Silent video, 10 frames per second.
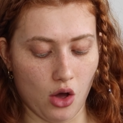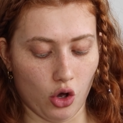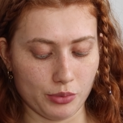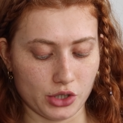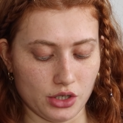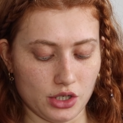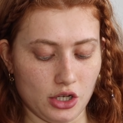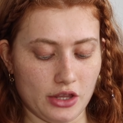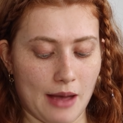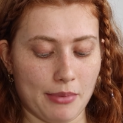option to
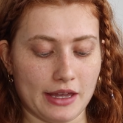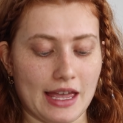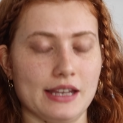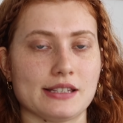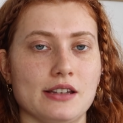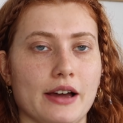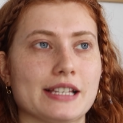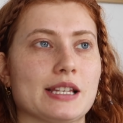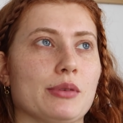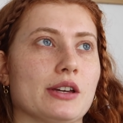do that. But again, it's
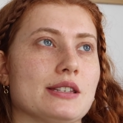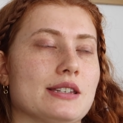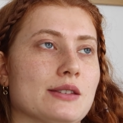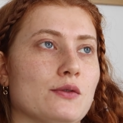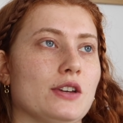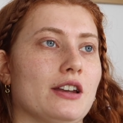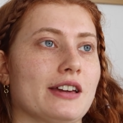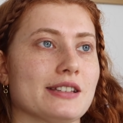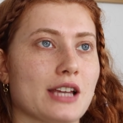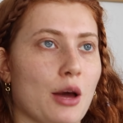nicer because it doesn't feel
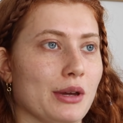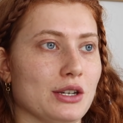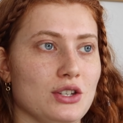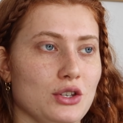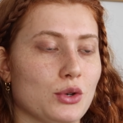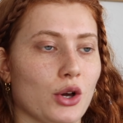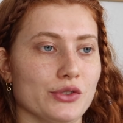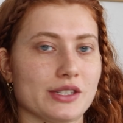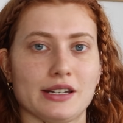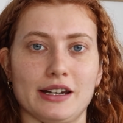like it's coming to you
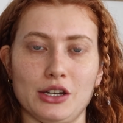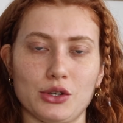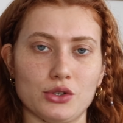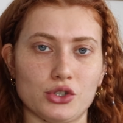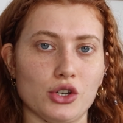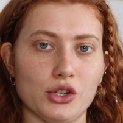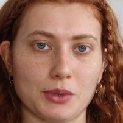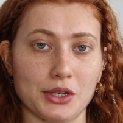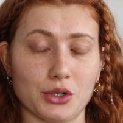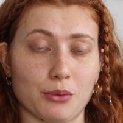constantly and you can choose
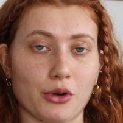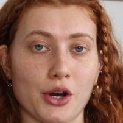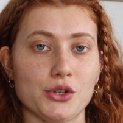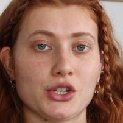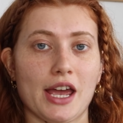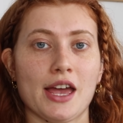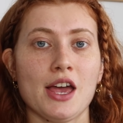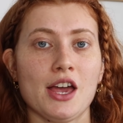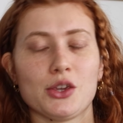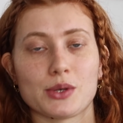when to approach it.
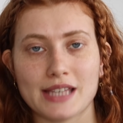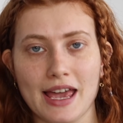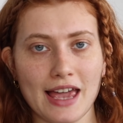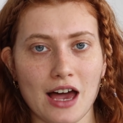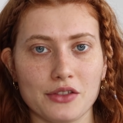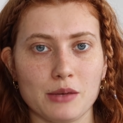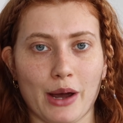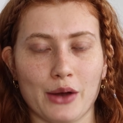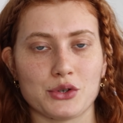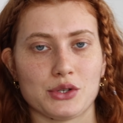You're setting healthy
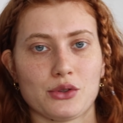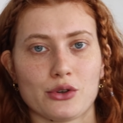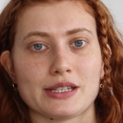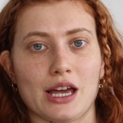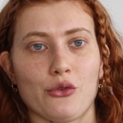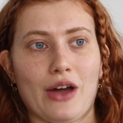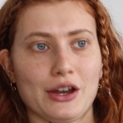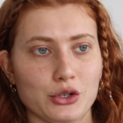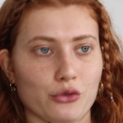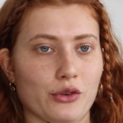boundaries with yourself
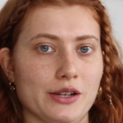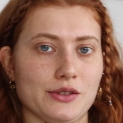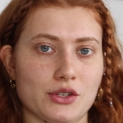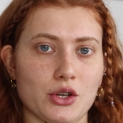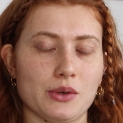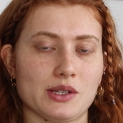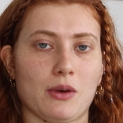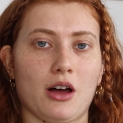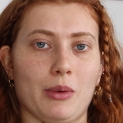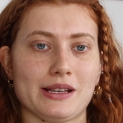and your friends too as
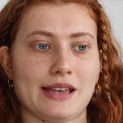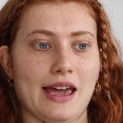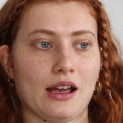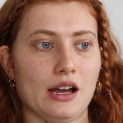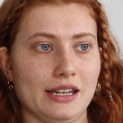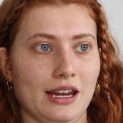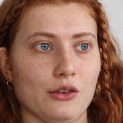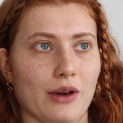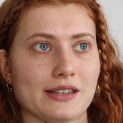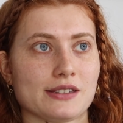well by saying, I need
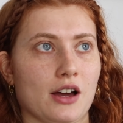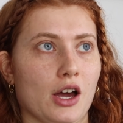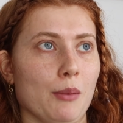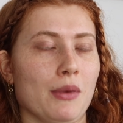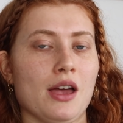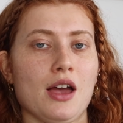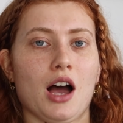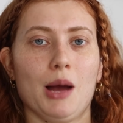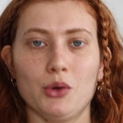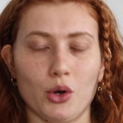rest time,
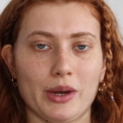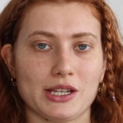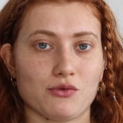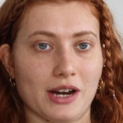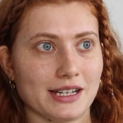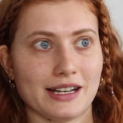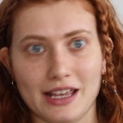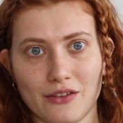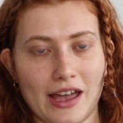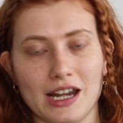I'm not always
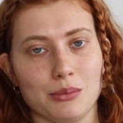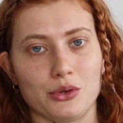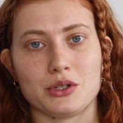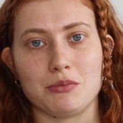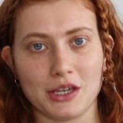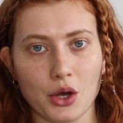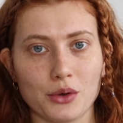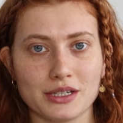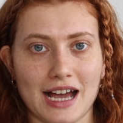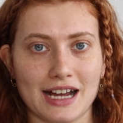readily available to be
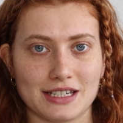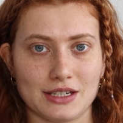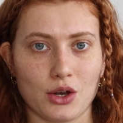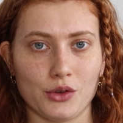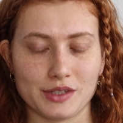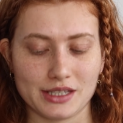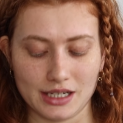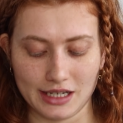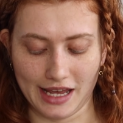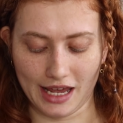contacted
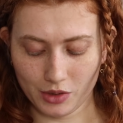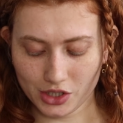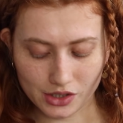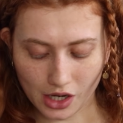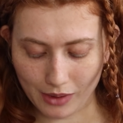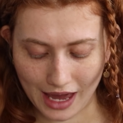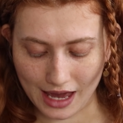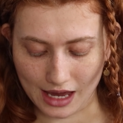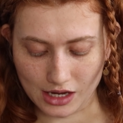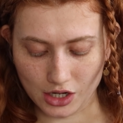constantly, which is
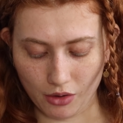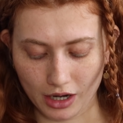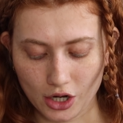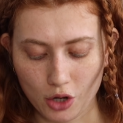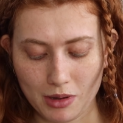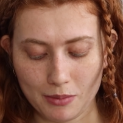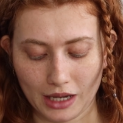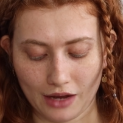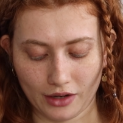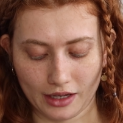okay. You know, I know people
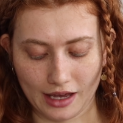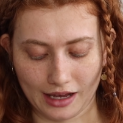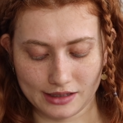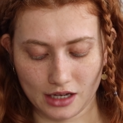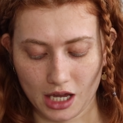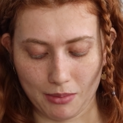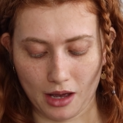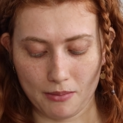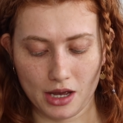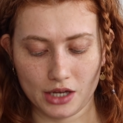have like anxiety
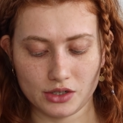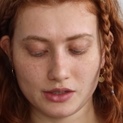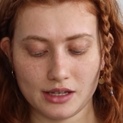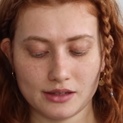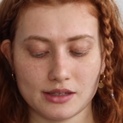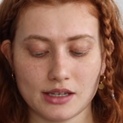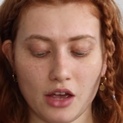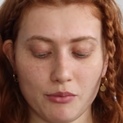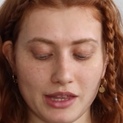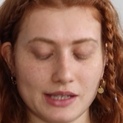about emergencies and
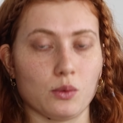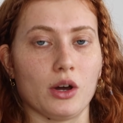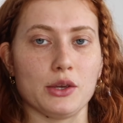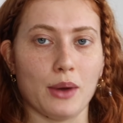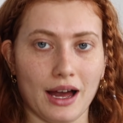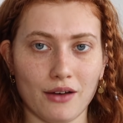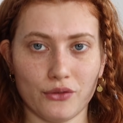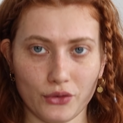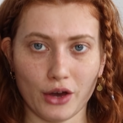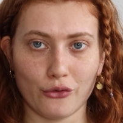stuff, but that's why you
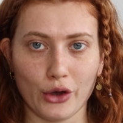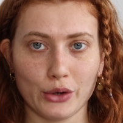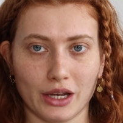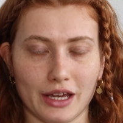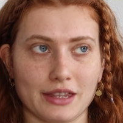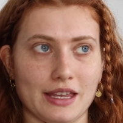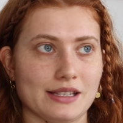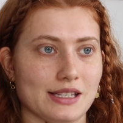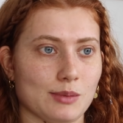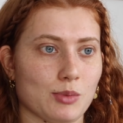have a phone like
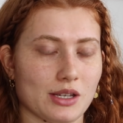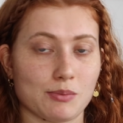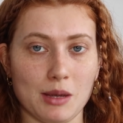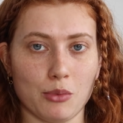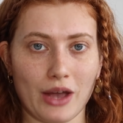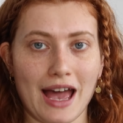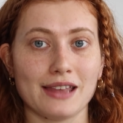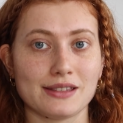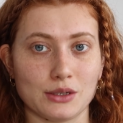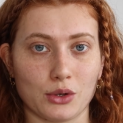this, is because people
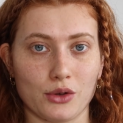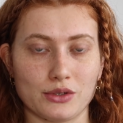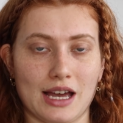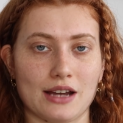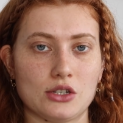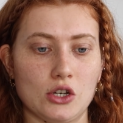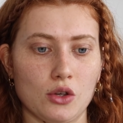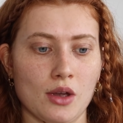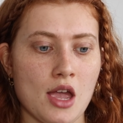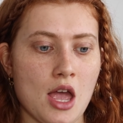can still contact
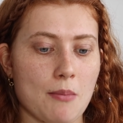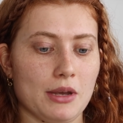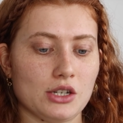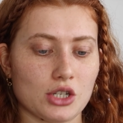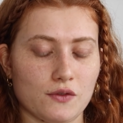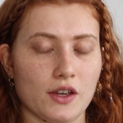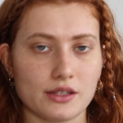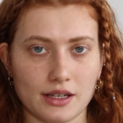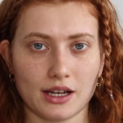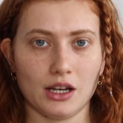you, but it just feels like